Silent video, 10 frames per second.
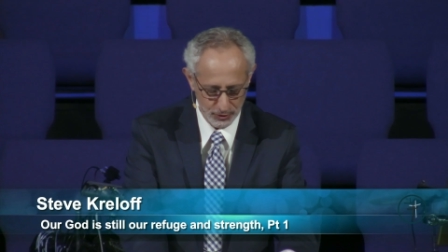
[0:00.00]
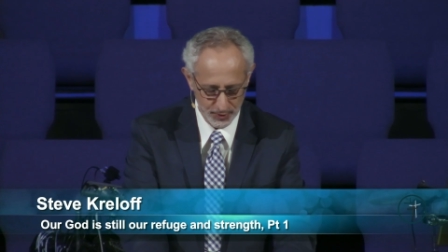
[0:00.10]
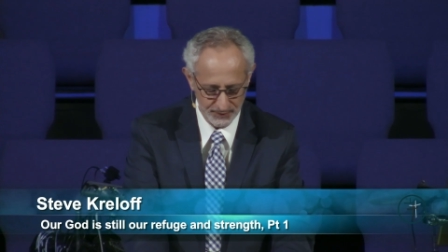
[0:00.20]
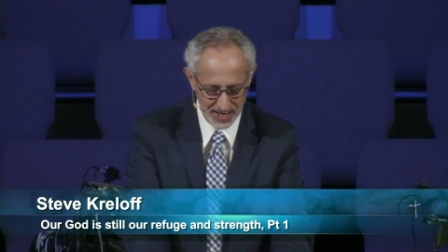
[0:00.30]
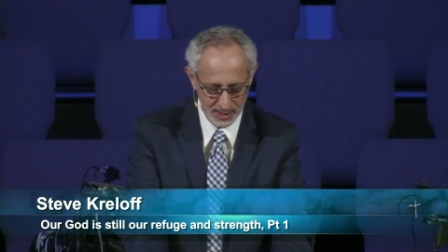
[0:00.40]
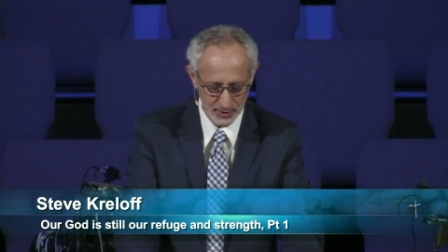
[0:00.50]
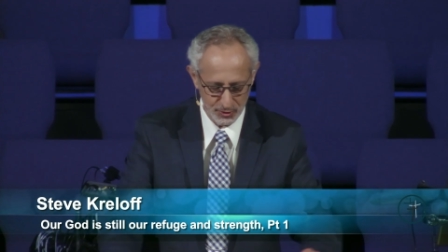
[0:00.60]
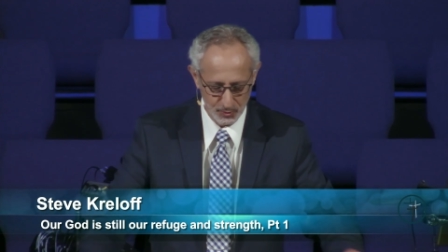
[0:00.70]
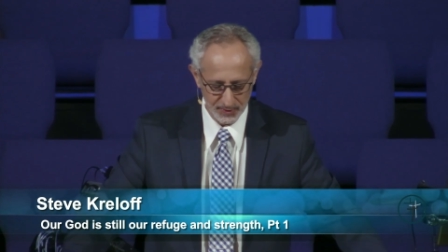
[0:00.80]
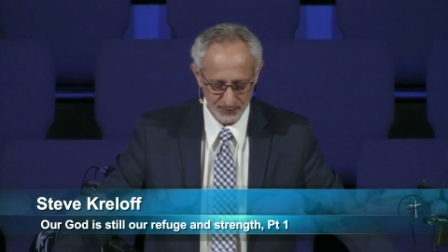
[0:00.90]

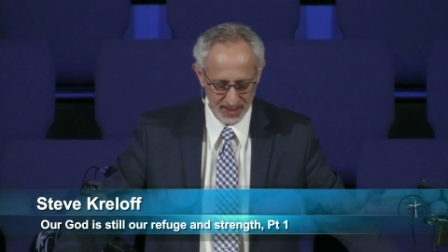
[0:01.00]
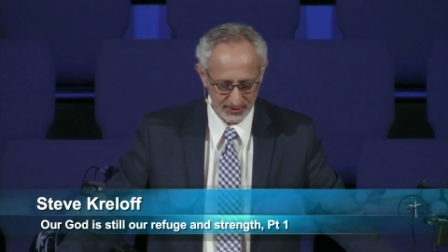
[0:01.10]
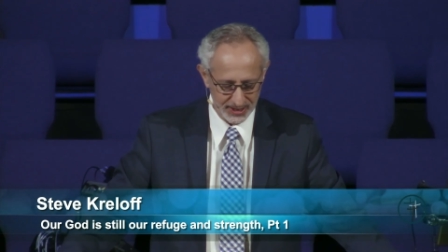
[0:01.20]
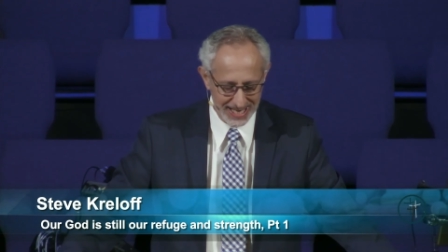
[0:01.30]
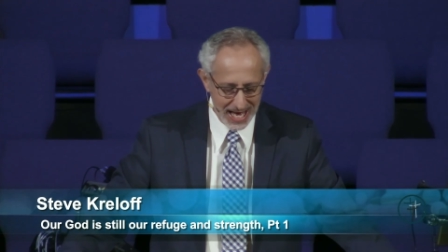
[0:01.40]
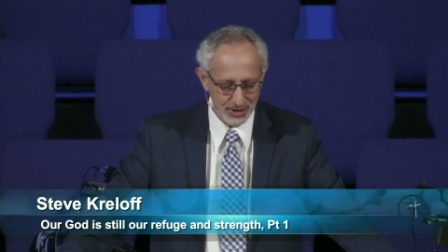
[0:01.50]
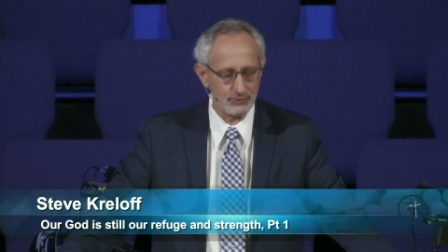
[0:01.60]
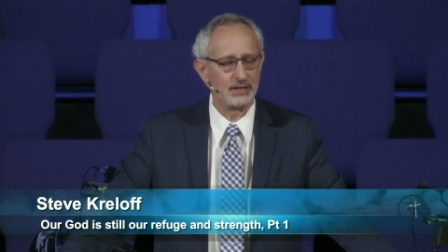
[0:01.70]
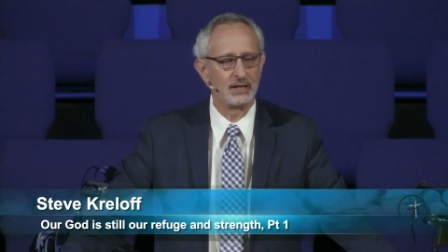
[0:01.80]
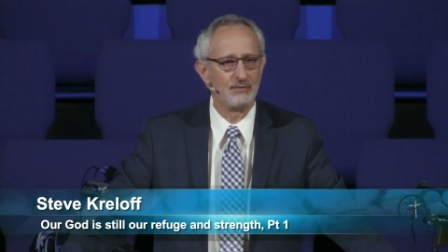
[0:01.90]
coronavirus would affect the
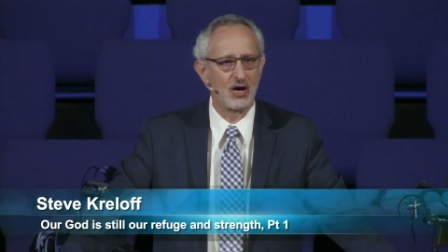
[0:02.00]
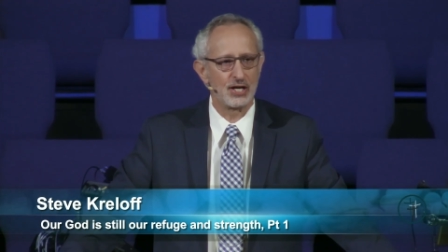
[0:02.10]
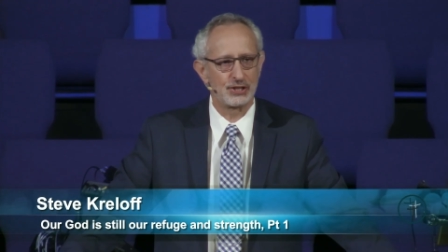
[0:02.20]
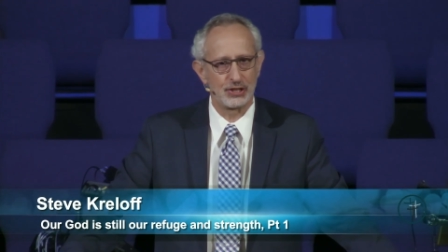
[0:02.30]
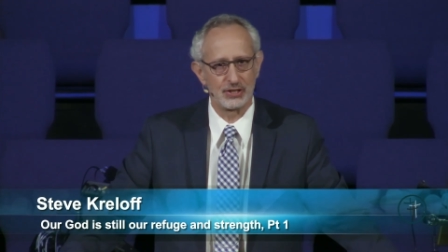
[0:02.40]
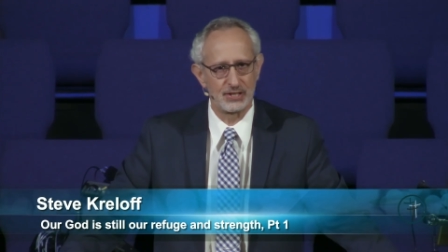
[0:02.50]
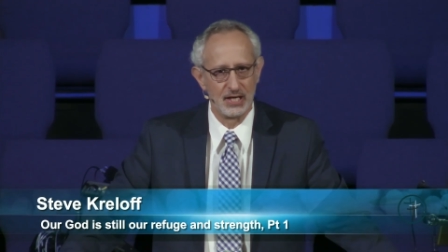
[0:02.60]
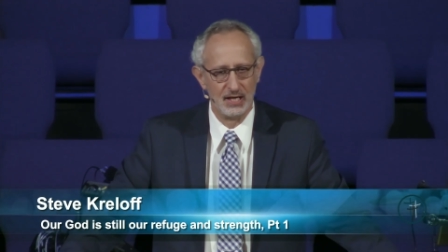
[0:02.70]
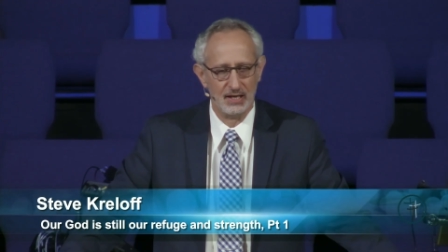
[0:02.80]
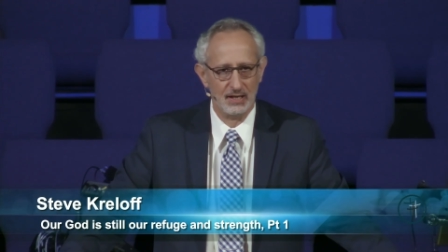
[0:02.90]
gathering of our
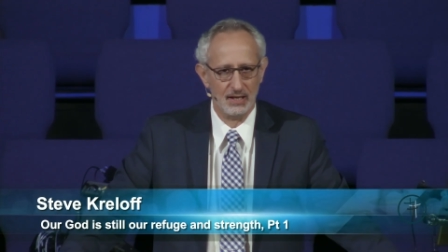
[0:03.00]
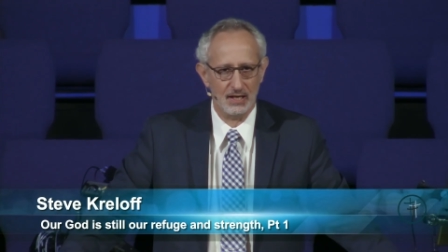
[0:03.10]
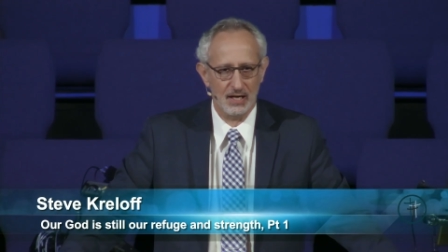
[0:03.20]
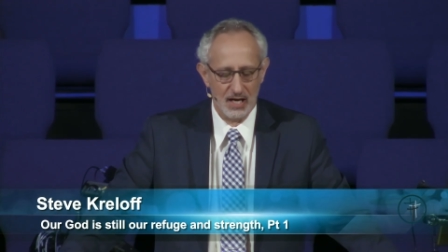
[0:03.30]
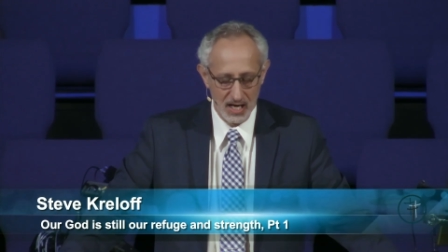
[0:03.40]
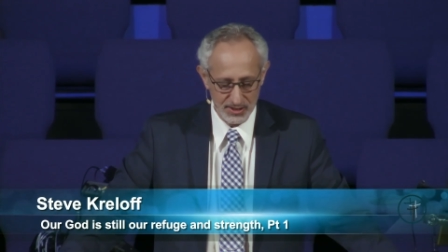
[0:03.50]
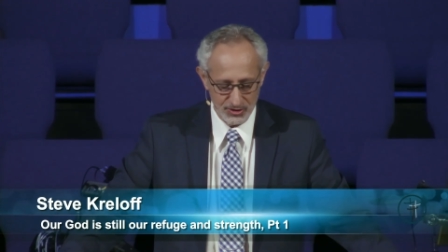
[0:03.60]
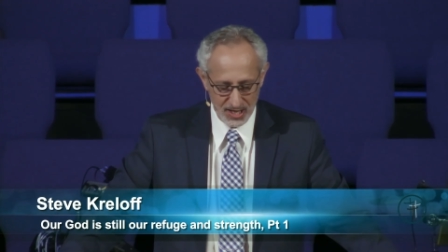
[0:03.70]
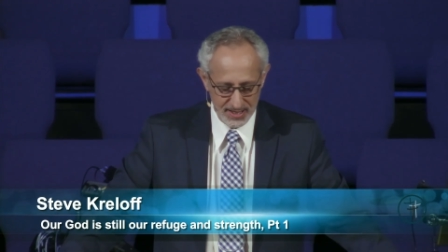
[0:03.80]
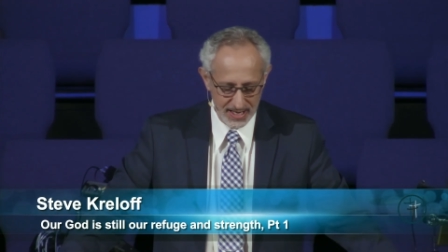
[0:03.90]
church on
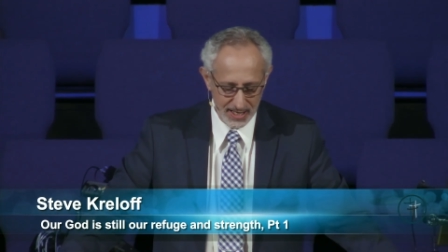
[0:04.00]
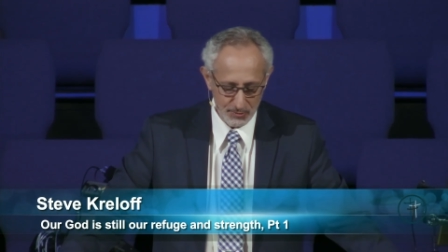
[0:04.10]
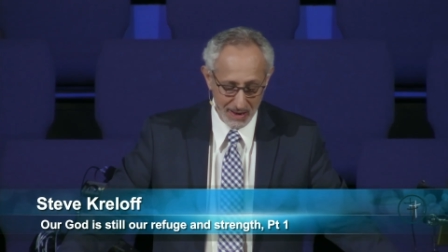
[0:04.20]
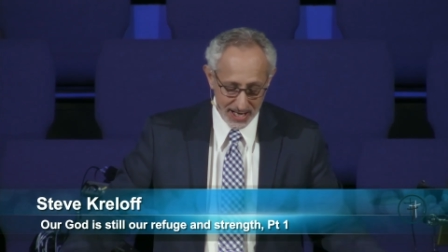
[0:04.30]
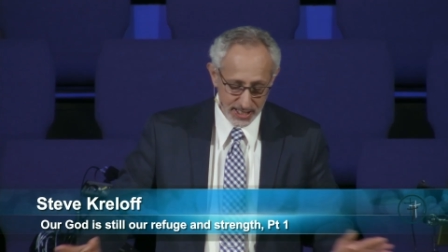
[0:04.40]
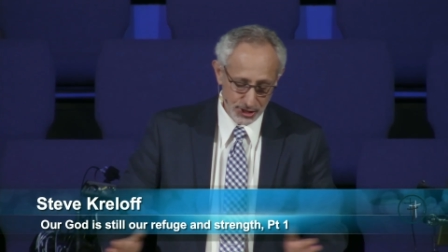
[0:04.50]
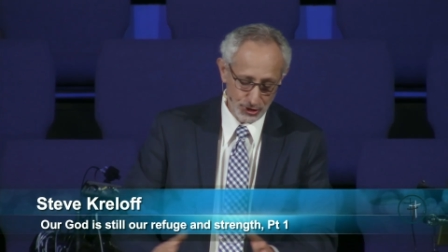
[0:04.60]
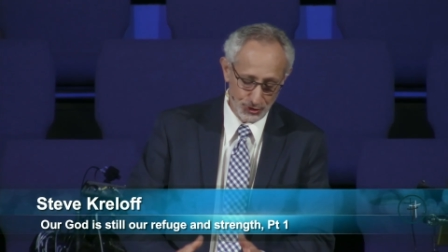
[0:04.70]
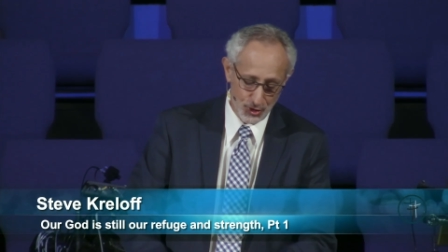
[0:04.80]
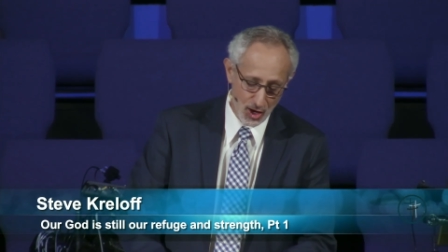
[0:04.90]
Sundays, my
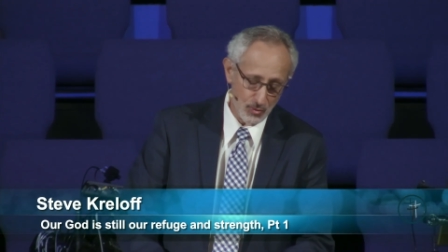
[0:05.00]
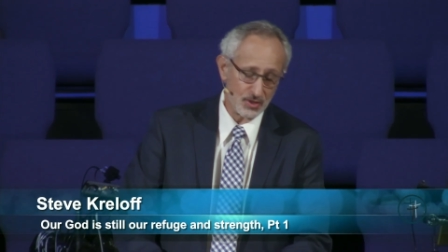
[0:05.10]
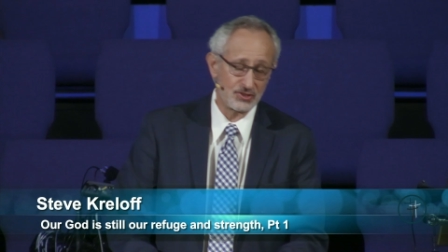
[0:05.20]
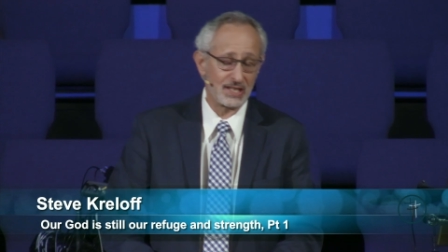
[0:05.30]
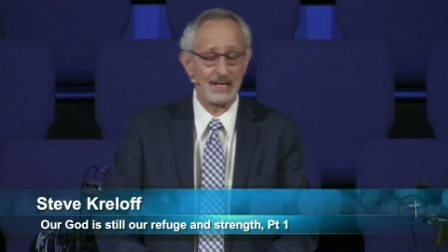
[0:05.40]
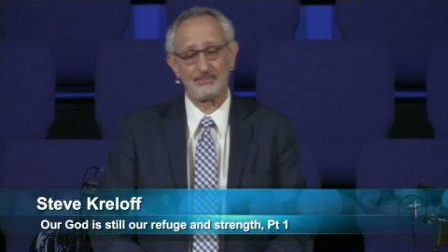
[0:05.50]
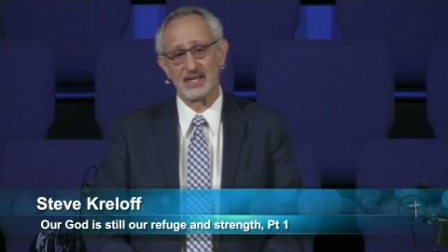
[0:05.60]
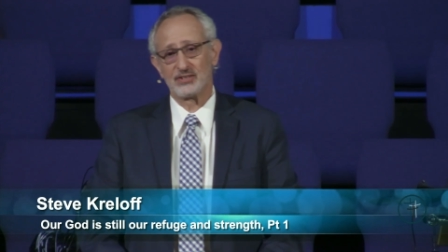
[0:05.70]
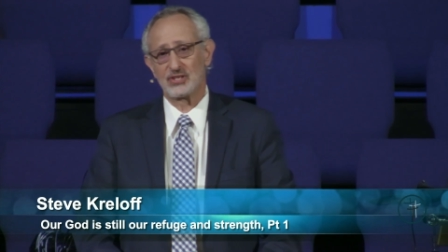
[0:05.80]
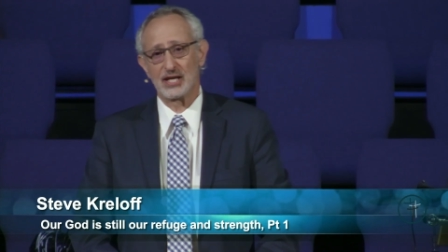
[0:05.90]
initial thought was to keep
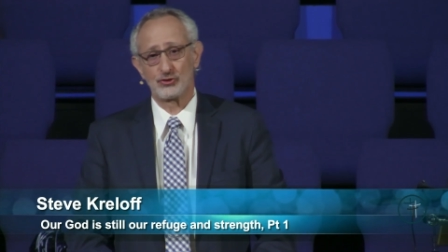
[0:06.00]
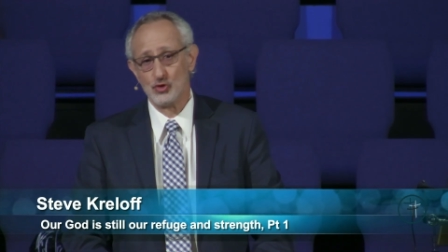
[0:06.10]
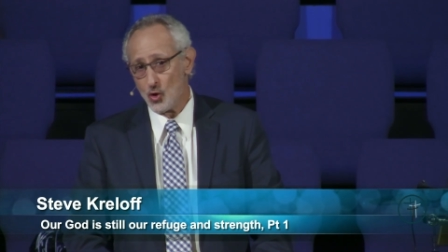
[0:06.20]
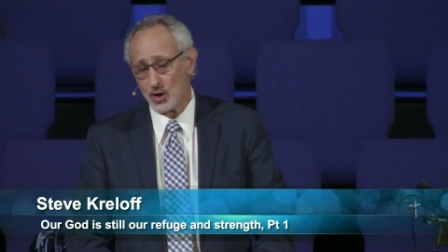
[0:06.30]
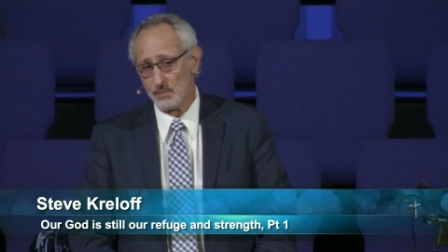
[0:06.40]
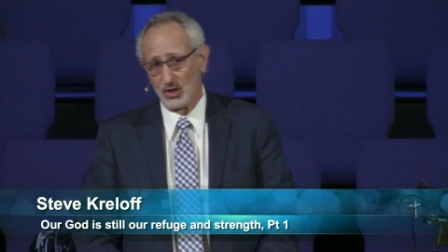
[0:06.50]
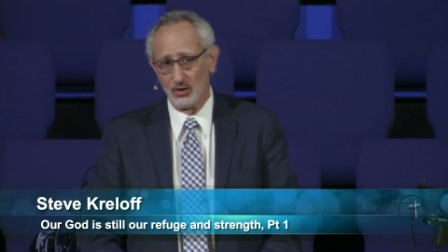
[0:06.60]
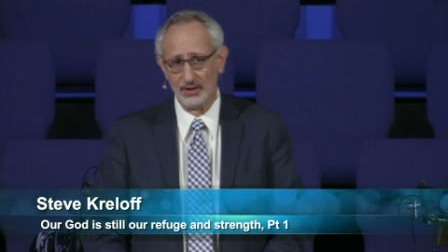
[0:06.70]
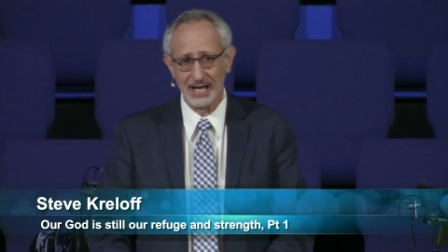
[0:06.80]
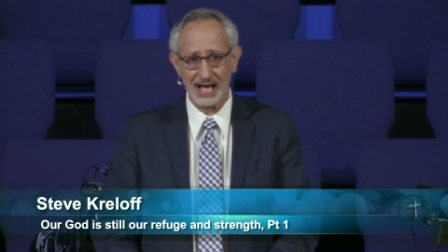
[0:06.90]
things as
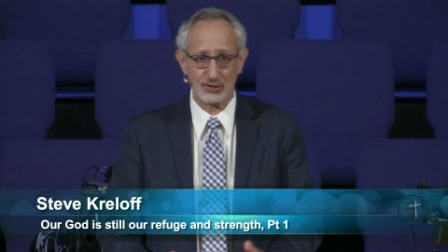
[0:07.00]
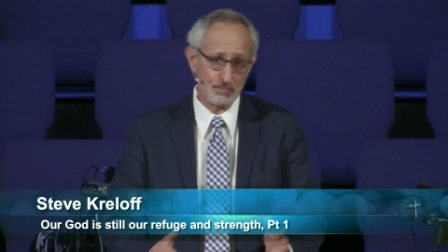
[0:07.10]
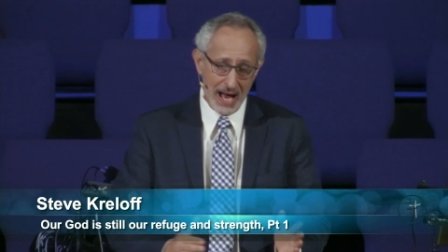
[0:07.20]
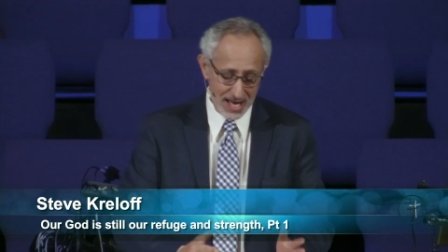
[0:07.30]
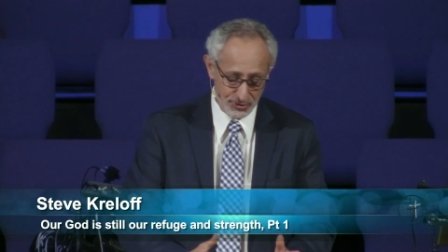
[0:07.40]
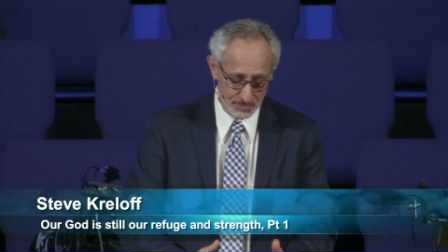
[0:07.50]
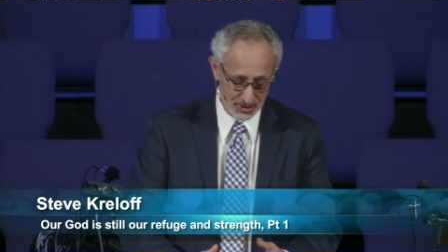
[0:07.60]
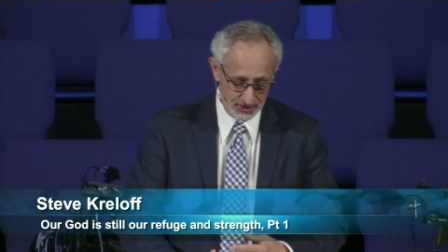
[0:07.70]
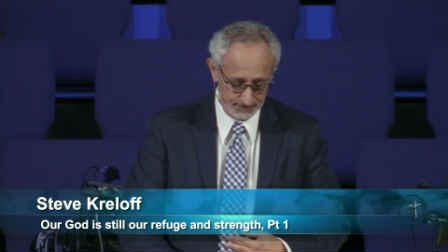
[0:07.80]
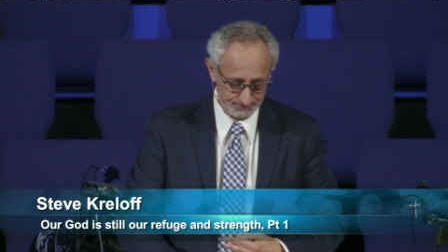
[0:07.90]
normal as
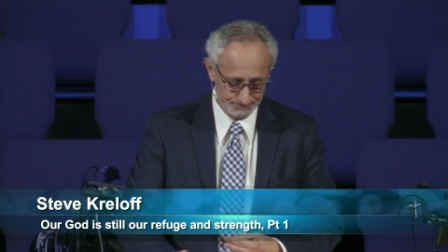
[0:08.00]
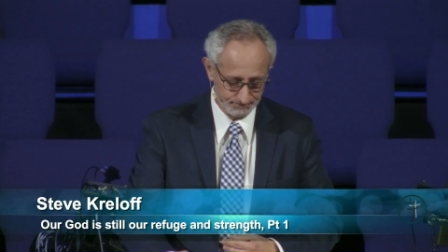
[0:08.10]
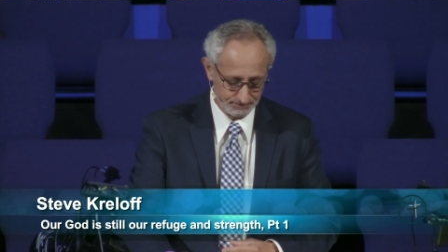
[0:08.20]
possible.